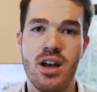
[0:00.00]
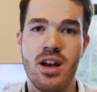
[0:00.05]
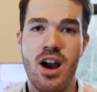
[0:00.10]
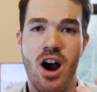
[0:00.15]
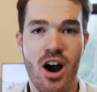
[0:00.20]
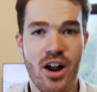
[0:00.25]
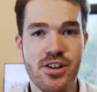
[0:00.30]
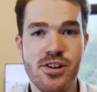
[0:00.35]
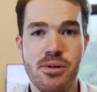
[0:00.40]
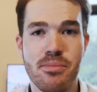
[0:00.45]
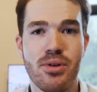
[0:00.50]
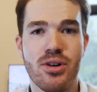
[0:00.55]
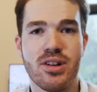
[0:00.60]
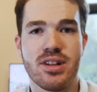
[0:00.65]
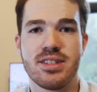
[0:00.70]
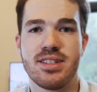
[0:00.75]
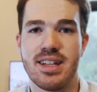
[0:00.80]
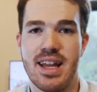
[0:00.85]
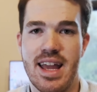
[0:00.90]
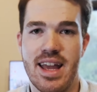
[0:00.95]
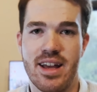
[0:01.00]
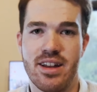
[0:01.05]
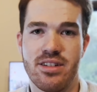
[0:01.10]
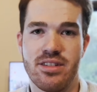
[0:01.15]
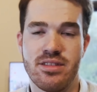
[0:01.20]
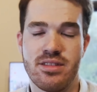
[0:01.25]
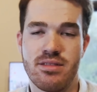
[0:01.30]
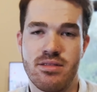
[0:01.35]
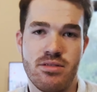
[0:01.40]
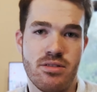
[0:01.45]
audiobooks, and
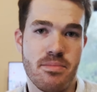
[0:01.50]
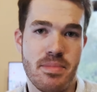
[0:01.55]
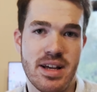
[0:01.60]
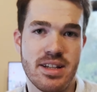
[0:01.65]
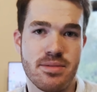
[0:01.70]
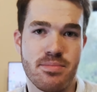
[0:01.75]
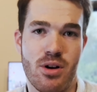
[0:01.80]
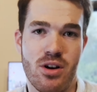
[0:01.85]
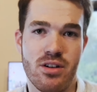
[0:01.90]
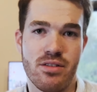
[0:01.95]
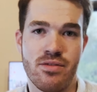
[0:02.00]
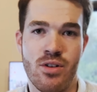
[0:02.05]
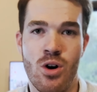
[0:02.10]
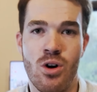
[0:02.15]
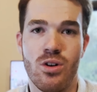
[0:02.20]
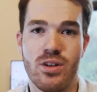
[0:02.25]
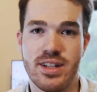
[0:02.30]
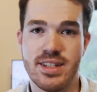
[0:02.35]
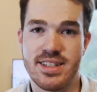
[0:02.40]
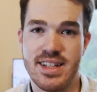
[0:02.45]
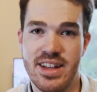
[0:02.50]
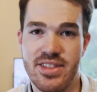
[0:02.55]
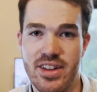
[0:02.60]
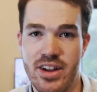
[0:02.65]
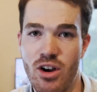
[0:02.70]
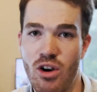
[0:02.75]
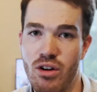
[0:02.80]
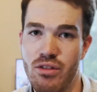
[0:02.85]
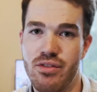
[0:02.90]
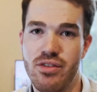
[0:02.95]
the best part of all is that they
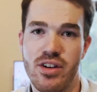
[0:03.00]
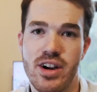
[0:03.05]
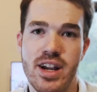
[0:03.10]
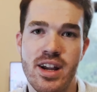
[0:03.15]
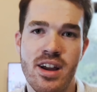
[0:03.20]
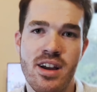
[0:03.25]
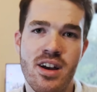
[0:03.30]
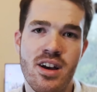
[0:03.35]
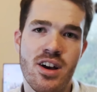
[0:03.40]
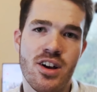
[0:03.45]
are free.